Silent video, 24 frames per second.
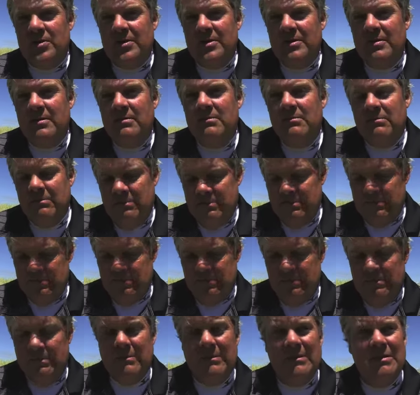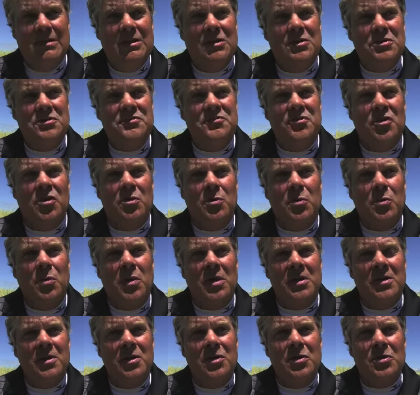the Lost Farm
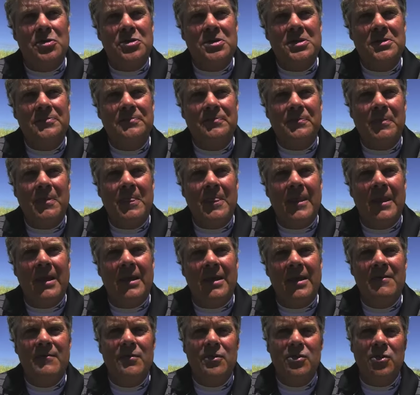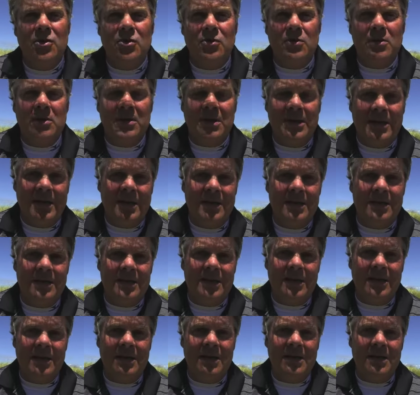quite a lot, even though again
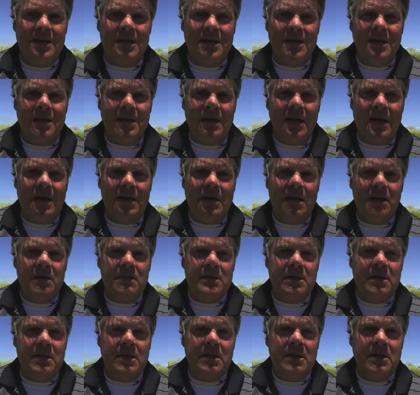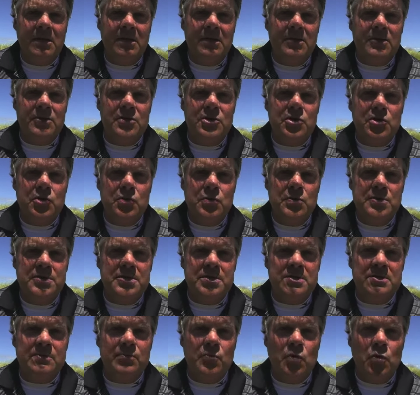I think Dunes
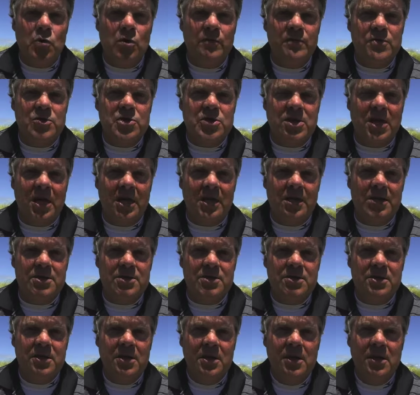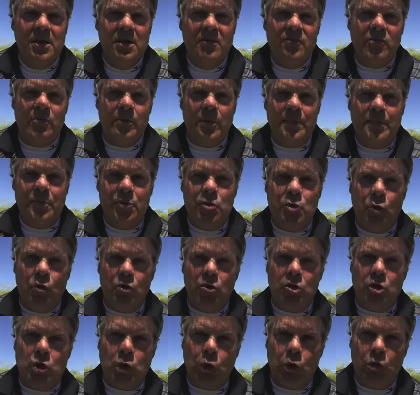is more of a challenge from a
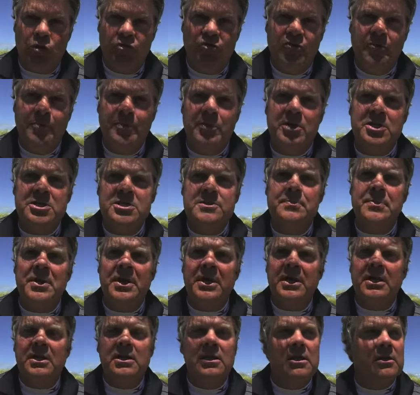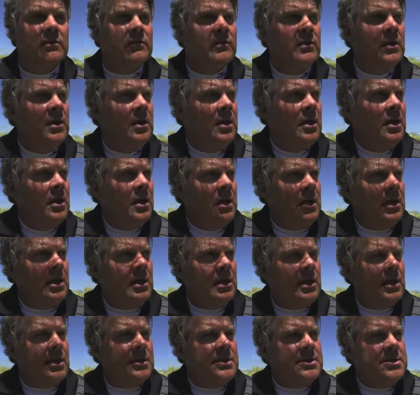pure golf perspective.
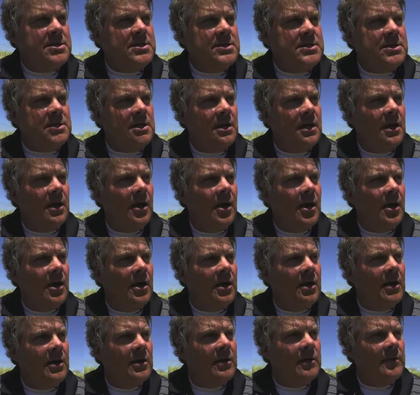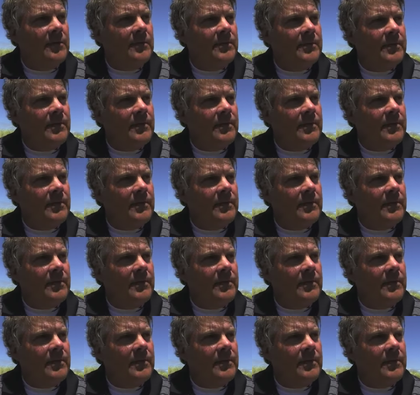It's a